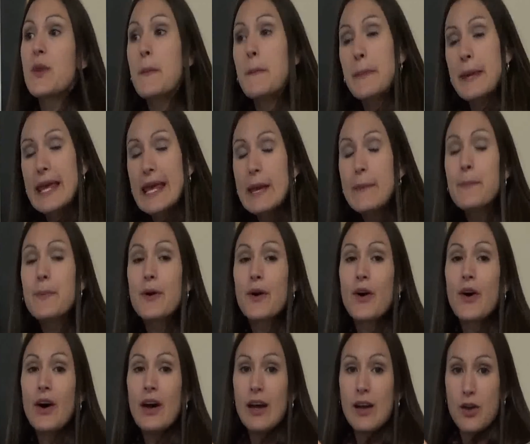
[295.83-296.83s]
The
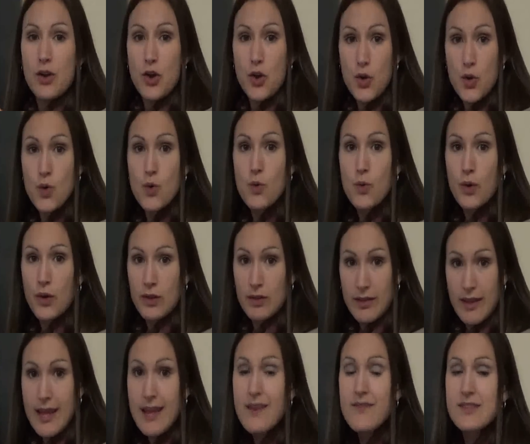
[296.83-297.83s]
people who
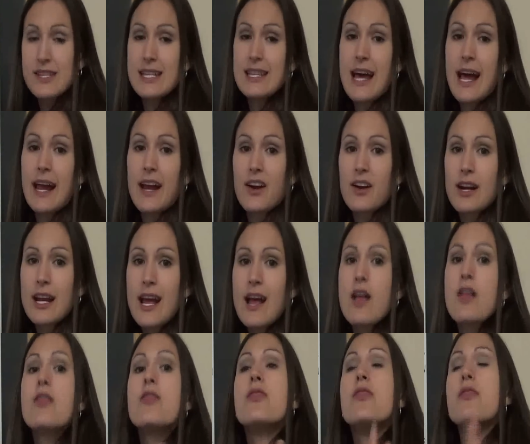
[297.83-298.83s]
lived in that
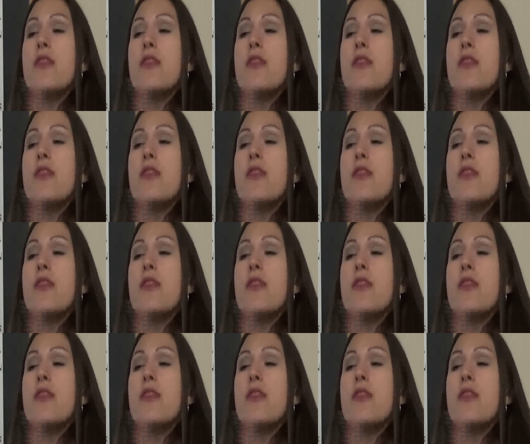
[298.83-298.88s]
area,